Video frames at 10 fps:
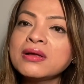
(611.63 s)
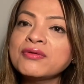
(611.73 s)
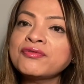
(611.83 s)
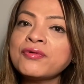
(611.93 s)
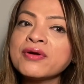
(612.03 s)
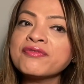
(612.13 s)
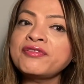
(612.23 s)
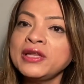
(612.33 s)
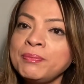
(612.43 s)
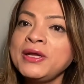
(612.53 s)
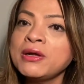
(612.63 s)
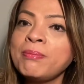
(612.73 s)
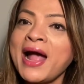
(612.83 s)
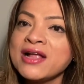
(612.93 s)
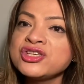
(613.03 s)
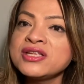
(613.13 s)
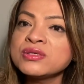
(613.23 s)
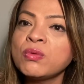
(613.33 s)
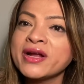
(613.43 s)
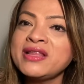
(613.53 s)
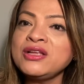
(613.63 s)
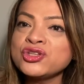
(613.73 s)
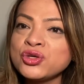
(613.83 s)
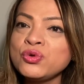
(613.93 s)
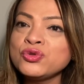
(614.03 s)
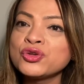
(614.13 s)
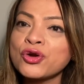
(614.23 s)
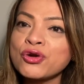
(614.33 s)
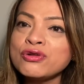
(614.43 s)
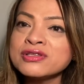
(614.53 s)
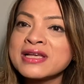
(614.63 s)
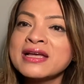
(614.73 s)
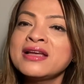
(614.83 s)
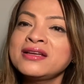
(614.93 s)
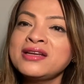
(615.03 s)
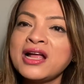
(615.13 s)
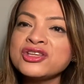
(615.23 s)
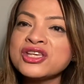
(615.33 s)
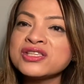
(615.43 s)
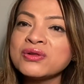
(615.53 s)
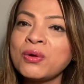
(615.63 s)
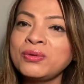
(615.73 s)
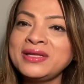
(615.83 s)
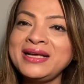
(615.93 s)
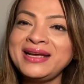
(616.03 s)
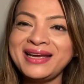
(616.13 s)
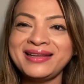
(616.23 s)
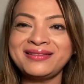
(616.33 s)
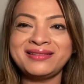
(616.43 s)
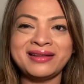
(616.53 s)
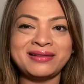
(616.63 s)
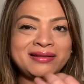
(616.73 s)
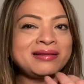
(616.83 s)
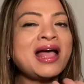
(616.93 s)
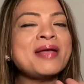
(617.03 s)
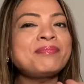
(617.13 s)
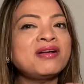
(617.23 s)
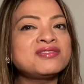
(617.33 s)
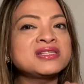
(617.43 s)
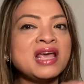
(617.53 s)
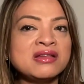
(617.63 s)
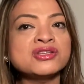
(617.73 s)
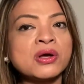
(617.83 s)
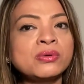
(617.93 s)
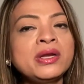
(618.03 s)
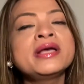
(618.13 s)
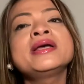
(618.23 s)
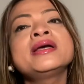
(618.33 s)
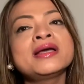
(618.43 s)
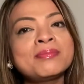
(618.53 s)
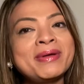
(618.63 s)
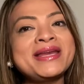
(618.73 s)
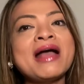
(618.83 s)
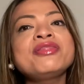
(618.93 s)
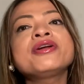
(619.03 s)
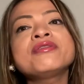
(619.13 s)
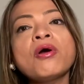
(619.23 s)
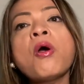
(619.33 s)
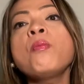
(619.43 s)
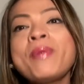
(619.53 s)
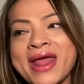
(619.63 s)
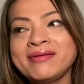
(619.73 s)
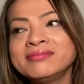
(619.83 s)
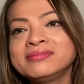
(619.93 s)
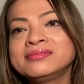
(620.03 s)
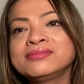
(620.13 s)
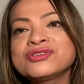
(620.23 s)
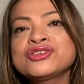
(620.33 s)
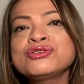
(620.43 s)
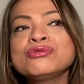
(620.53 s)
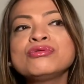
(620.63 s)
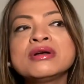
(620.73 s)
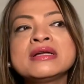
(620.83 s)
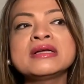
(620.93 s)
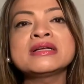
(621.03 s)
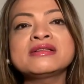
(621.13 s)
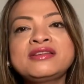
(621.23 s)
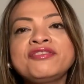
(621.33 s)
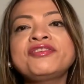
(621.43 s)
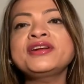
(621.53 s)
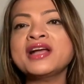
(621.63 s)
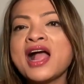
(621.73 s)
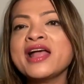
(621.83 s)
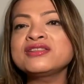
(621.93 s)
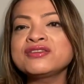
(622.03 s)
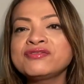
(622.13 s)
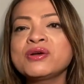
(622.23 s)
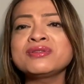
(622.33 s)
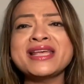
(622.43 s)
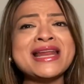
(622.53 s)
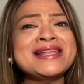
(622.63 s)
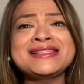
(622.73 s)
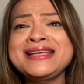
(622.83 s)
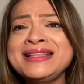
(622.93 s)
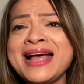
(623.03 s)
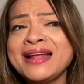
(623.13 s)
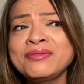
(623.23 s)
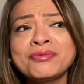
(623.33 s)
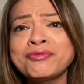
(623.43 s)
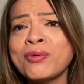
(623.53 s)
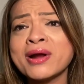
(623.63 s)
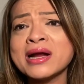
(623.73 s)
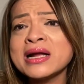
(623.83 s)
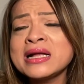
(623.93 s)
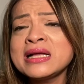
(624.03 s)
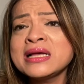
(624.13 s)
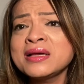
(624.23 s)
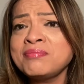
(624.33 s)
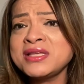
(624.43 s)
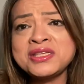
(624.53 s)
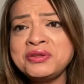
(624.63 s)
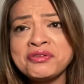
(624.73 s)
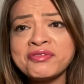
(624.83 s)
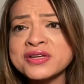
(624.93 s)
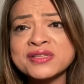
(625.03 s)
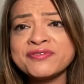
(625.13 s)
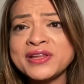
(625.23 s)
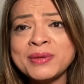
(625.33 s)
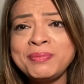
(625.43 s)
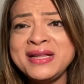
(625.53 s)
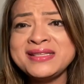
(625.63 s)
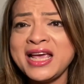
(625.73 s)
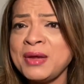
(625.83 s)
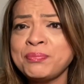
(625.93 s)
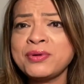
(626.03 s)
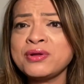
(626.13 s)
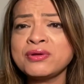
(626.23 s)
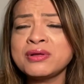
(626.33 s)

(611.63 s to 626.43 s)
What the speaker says: for Filipino pageants where they choose girls, not just only in the type of skin tone, but now they're open to different kinds of tones. And I see that for Miss Universe Philippines, April